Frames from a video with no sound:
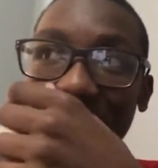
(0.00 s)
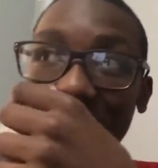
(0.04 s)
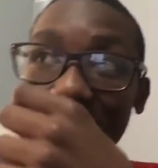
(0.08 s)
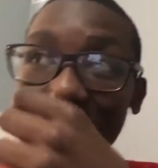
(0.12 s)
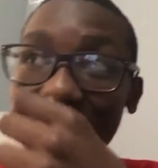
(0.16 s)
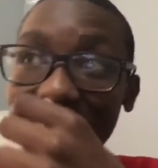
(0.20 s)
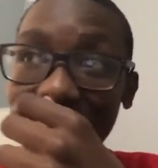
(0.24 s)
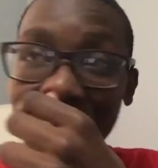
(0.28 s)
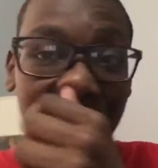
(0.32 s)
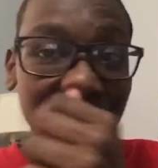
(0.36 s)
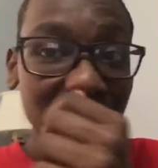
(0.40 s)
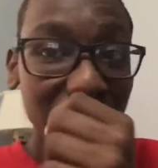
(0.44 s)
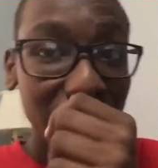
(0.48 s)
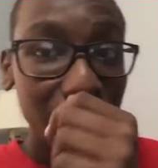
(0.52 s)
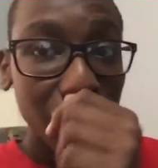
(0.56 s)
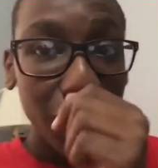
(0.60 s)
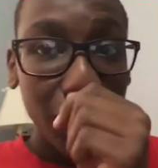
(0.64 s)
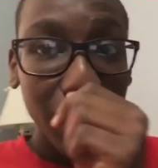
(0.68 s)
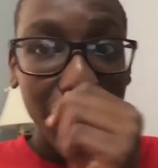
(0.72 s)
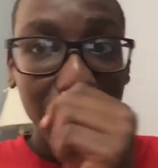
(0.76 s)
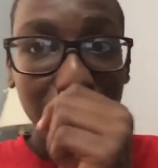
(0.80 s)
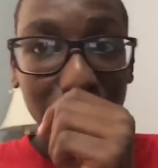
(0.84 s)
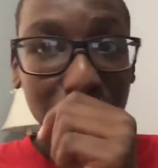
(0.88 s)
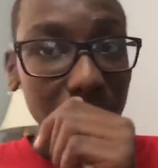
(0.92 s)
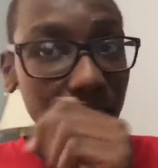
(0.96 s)
Uh,
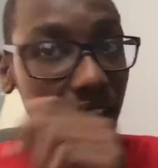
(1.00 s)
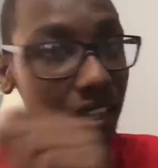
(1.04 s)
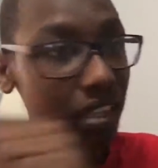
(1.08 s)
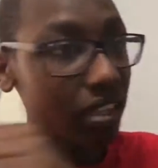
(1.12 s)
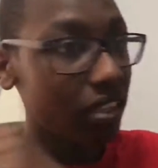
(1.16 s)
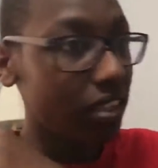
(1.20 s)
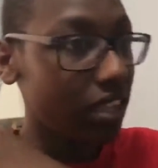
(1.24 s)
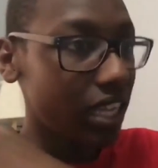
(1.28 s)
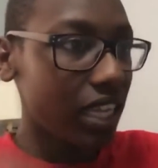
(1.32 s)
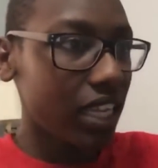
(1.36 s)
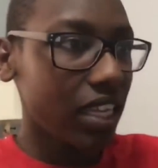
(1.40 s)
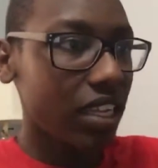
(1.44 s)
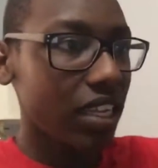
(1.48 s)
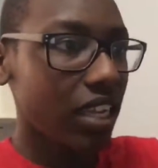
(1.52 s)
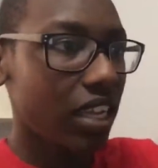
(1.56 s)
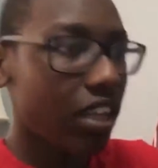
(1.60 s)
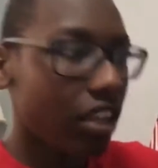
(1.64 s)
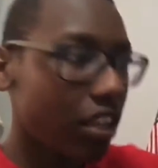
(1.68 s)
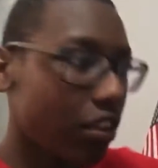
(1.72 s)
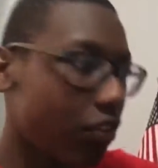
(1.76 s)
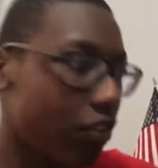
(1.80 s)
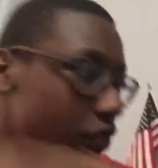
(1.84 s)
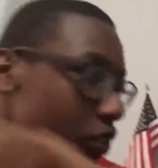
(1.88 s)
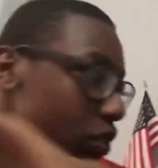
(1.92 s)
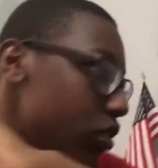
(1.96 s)
enjoy it.
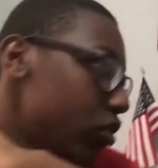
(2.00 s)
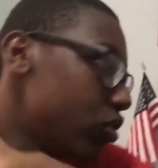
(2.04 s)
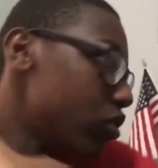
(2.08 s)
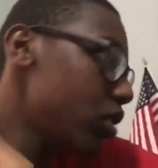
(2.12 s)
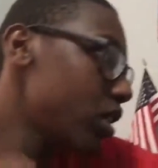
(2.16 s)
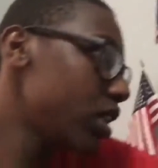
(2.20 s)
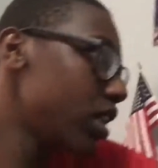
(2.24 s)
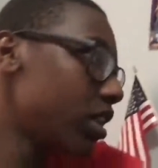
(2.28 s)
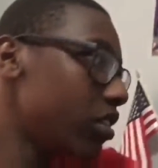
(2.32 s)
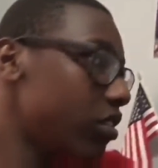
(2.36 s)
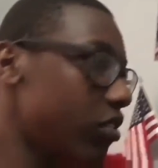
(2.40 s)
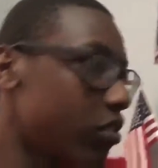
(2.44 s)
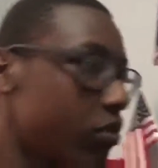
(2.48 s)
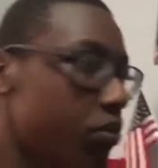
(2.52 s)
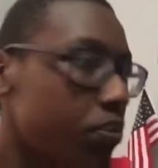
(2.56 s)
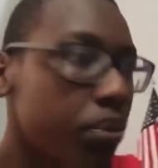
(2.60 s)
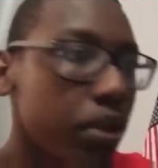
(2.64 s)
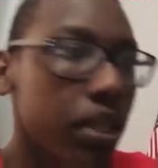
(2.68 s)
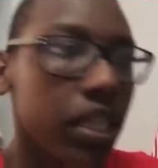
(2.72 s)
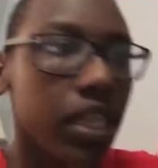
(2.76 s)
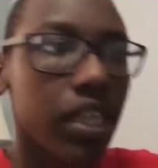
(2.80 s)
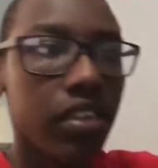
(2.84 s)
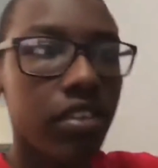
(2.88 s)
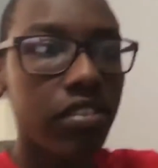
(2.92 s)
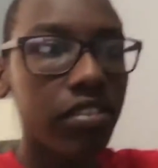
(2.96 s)
If you enjoyed it,
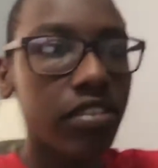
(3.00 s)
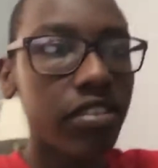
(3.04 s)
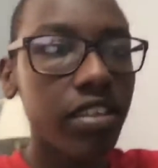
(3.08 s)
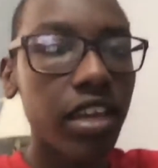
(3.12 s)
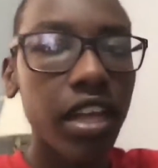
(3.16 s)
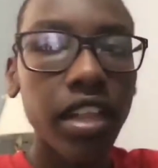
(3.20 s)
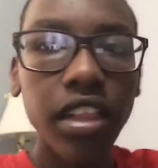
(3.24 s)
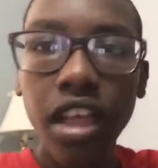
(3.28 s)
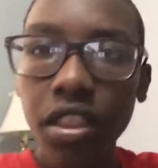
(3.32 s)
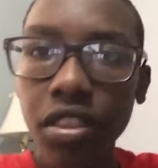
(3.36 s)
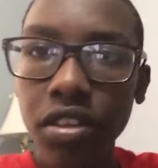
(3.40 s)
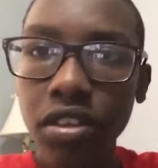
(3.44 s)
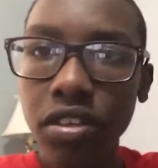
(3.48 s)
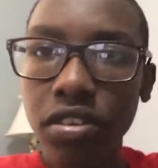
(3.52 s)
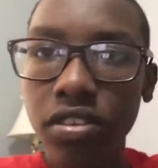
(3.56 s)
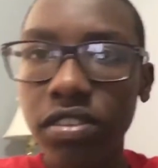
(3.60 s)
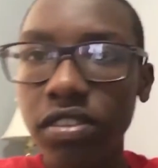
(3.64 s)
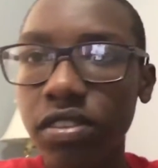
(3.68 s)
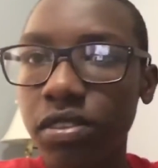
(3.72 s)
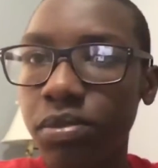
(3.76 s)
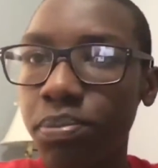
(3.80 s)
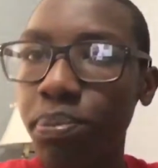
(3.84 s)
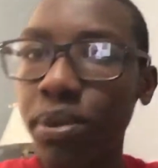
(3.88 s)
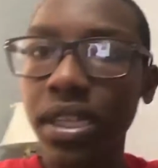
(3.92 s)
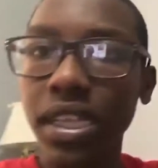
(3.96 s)
please tell
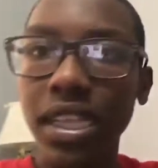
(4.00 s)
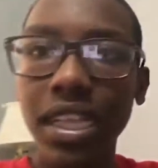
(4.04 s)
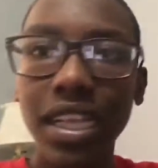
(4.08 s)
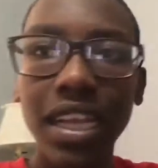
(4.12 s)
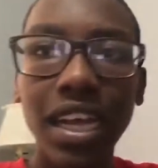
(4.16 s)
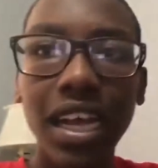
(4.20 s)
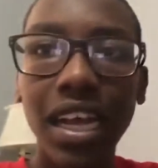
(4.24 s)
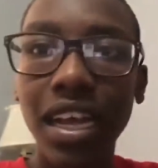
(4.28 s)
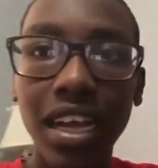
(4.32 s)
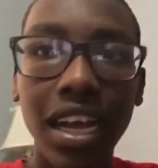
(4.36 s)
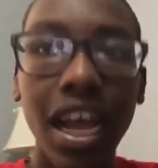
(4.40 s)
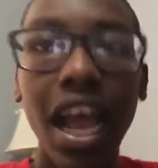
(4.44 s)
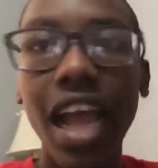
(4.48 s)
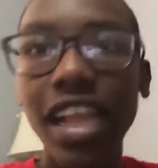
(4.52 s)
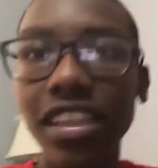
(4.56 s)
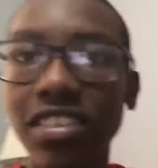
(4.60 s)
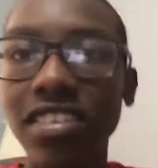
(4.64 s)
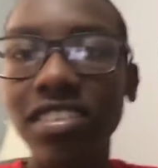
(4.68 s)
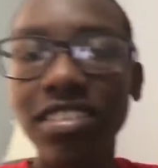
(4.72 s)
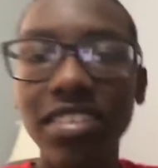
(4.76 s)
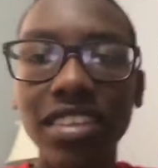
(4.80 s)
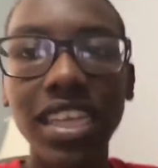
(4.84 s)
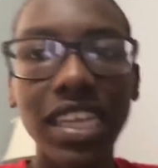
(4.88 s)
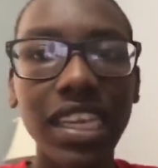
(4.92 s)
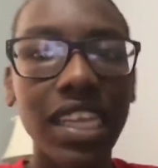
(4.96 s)
others. Please, uh, I
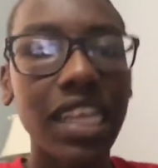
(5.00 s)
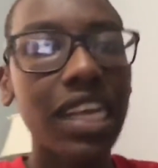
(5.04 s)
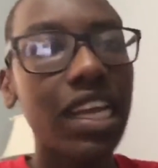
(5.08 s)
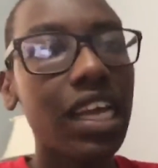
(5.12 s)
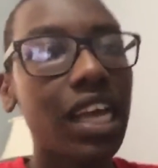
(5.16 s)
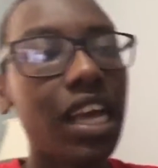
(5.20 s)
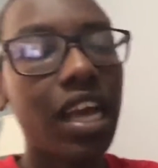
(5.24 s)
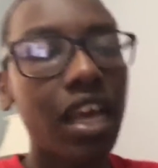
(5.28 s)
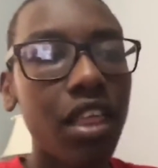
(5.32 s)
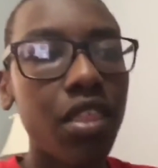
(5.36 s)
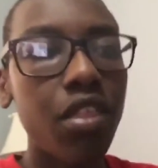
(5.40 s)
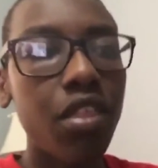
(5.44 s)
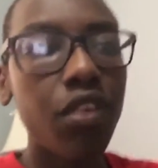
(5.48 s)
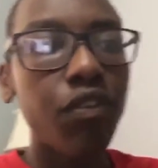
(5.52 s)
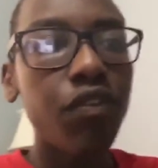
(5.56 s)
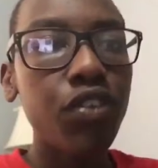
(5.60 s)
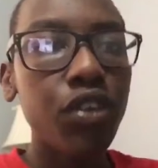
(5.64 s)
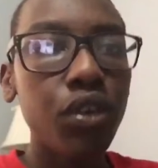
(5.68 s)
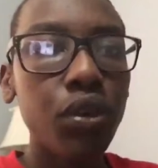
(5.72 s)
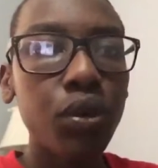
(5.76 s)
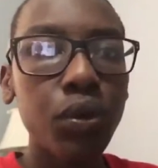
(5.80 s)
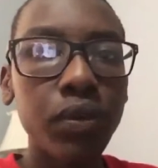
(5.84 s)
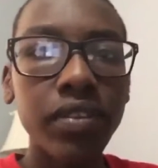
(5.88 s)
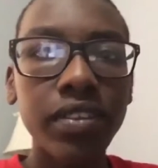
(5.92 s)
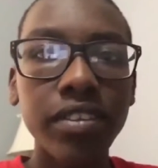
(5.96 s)
just need the
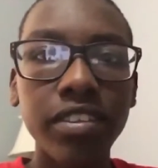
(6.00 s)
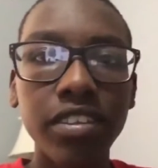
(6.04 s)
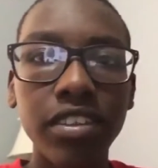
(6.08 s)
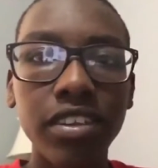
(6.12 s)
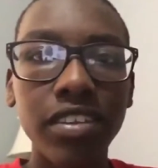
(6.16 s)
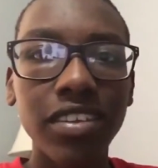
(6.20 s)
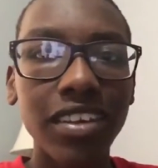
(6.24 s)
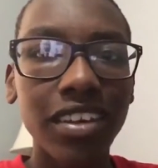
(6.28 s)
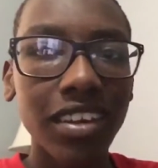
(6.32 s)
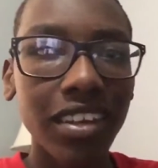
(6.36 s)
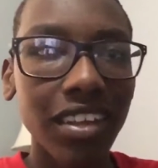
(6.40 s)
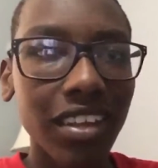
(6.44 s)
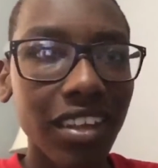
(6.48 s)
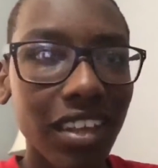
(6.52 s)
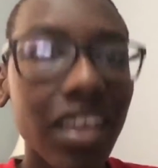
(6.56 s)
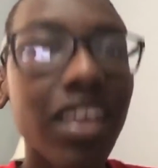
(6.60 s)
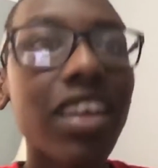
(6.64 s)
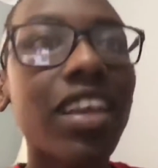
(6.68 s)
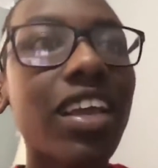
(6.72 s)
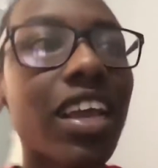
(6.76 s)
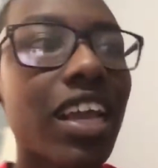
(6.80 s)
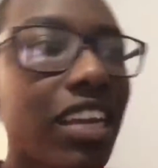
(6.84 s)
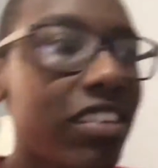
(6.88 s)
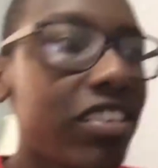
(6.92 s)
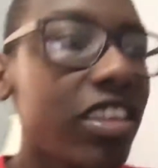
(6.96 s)
views to
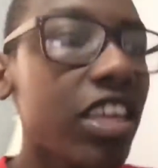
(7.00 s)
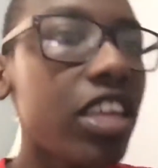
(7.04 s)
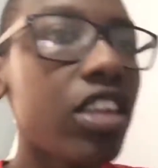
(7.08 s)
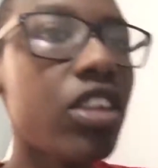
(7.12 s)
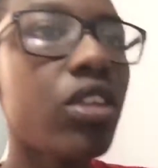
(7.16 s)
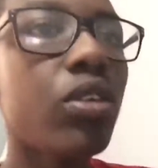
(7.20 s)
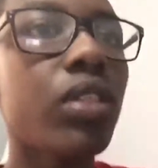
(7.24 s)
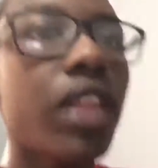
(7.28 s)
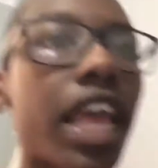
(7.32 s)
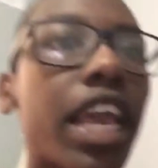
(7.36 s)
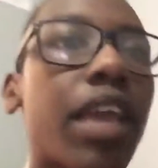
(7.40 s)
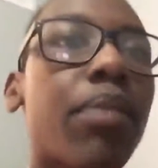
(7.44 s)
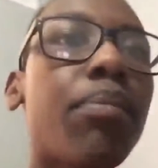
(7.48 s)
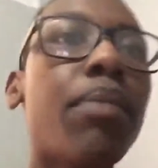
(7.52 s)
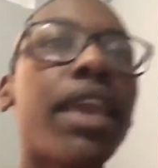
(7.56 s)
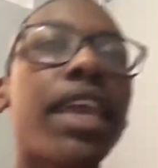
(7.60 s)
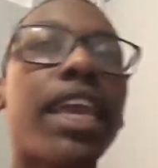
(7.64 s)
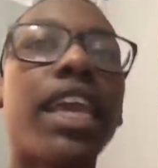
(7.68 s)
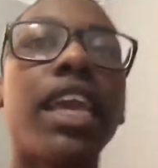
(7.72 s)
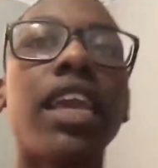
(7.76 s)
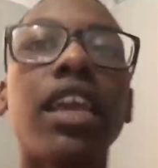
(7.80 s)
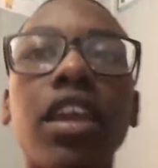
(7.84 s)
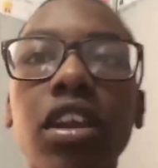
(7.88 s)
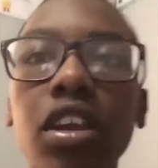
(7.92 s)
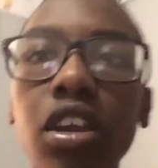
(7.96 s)
continue like
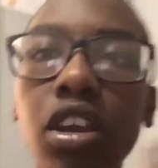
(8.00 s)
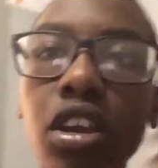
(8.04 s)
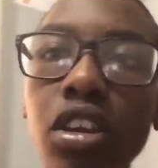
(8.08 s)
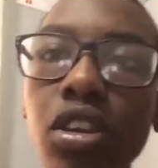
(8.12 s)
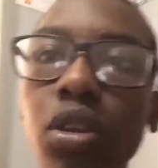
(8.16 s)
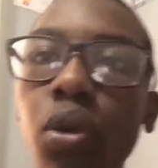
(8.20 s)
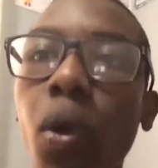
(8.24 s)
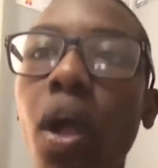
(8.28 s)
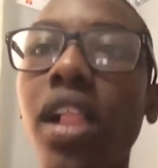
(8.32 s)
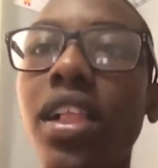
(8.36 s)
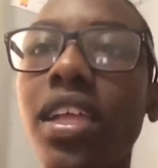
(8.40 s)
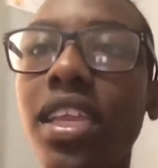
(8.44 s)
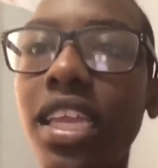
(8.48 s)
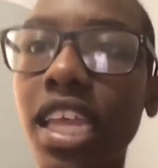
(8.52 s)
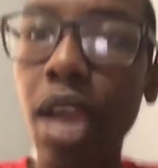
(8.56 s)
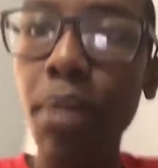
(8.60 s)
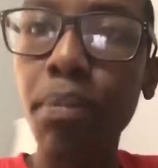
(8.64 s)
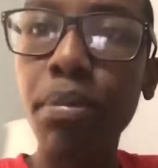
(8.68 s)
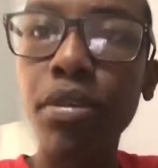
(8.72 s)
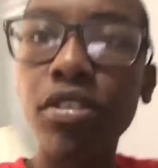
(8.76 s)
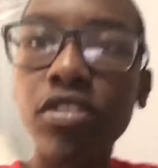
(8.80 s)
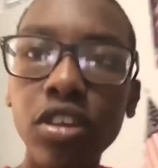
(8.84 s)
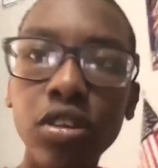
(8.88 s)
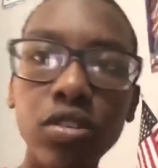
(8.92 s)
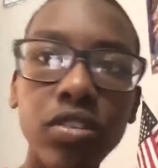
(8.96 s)
making good quality
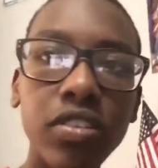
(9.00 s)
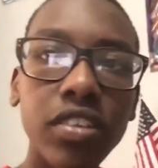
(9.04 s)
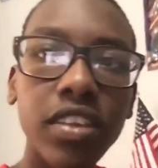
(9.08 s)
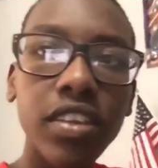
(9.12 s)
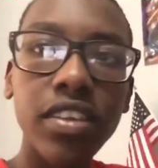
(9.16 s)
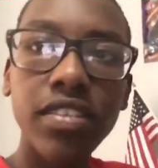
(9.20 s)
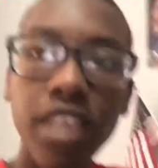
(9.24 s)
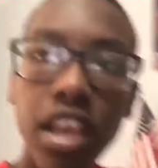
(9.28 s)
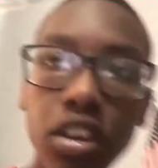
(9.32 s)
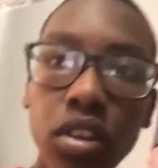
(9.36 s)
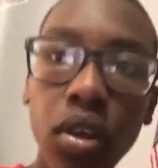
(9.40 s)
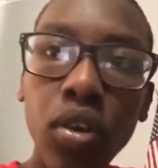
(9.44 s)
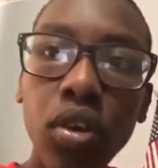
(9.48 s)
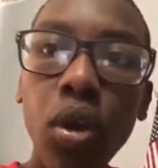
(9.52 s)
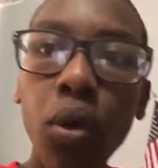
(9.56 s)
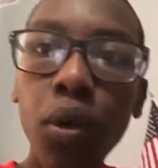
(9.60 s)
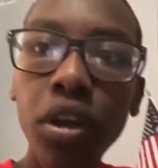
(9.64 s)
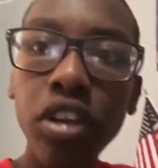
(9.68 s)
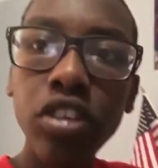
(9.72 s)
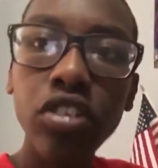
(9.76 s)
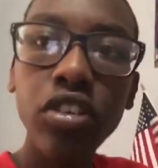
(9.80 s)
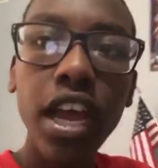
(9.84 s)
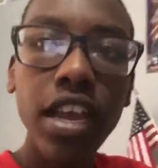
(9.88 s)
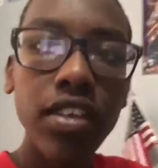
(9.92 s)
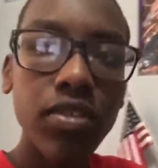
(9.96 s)
episodes because I don't know
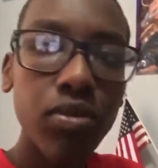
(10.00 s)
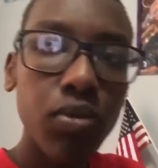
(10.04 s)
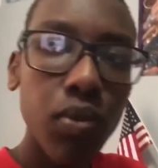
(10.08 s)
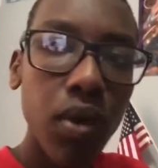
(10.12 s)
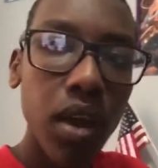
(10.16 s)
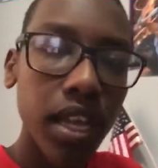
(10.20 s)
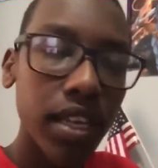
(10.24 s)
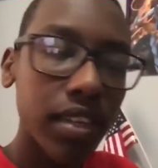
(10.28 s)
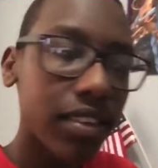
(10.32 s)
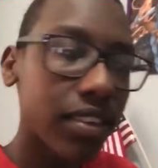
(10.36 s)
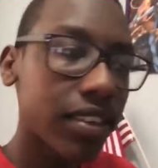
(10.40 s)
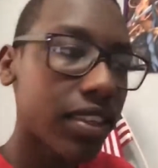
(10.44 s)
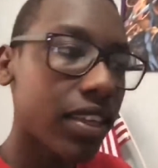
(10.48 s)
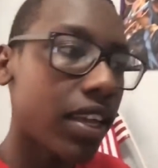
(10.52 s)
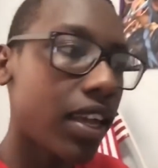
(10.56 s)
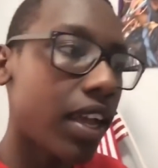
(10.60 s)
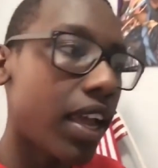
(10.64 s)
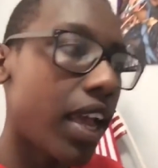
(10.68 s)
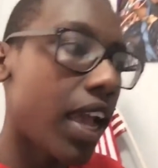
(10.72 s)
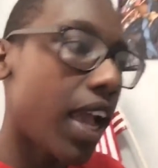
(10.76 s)
what you guys want.